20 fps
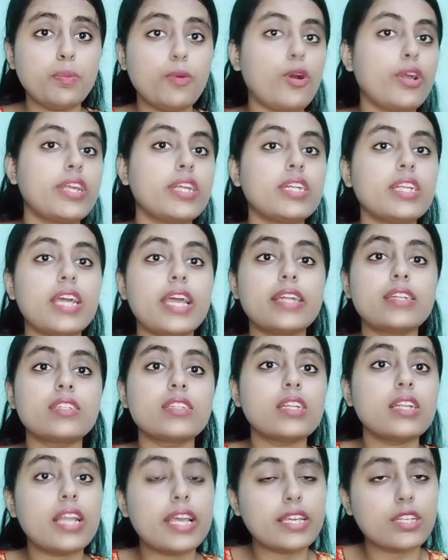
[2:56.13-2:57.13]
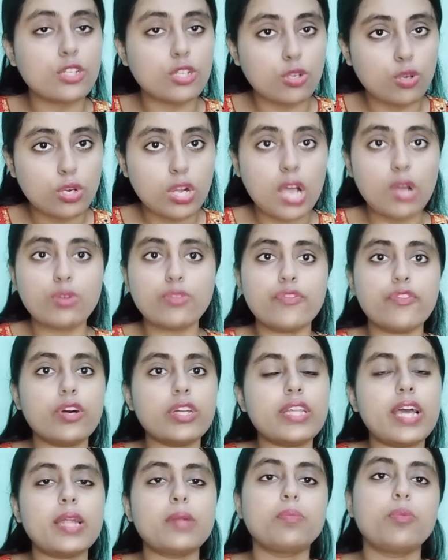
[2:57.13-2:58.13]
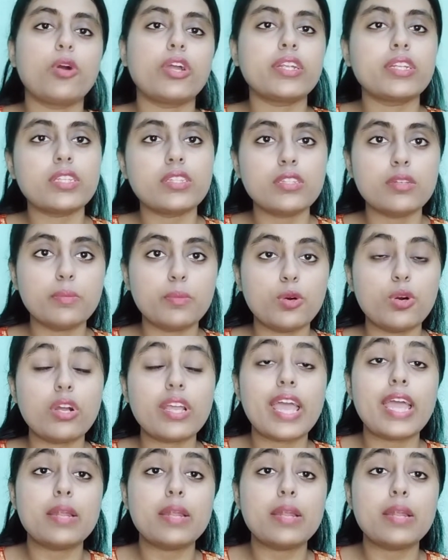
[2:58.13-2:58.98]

point and like look out for that point in the book